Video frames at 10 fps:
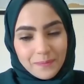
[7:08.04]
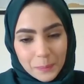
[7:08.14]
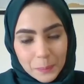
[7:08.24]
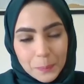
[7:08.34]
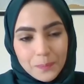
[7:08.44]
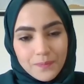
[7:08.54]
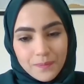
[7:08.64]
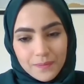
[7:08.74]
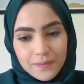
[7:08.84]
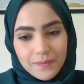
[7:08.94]

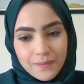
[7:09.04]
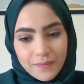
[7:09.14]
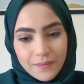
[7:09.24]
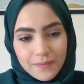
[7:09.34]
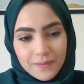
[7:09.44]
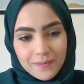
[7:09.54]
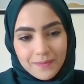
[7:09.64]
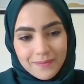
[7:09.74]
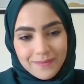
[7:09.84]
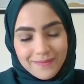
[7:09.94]

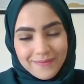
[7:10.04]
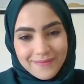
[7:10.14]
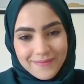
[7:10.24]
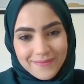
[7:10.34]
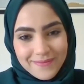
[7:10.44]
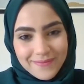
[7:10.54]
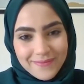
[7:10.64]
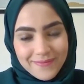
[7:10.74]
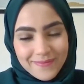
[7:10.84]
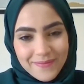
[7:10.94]

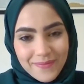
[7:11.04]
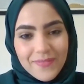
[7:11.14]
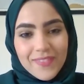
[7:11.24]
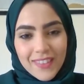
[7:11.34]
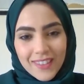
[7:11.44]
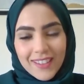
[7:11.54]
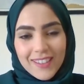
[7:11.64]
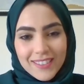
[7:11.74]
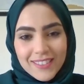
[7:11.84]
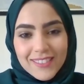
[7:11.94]

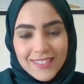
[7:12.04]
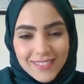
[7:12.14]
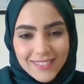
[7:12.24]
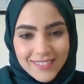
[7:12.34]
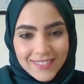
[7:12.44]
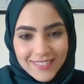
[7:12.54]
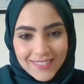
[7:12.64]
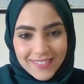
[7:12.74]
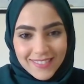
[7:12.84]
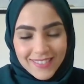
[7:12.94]

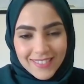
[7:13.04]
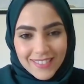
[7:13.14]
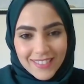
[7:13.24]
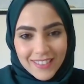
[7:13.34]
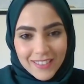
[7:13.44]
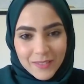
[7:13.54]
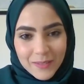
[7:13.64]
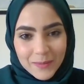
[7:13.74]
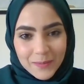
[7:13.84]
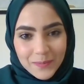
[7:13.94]

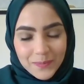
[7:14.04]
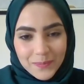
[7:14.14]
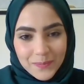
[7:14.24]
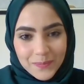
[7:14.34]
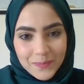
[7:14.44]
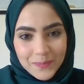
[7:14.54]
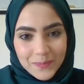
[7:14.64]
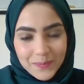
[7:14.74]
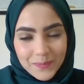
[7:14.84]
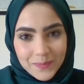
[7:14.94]

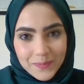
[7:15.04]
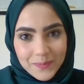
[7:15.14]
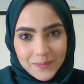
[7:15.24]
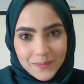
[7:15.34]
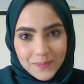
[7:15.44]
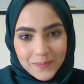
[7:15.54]
This person isn't speaking.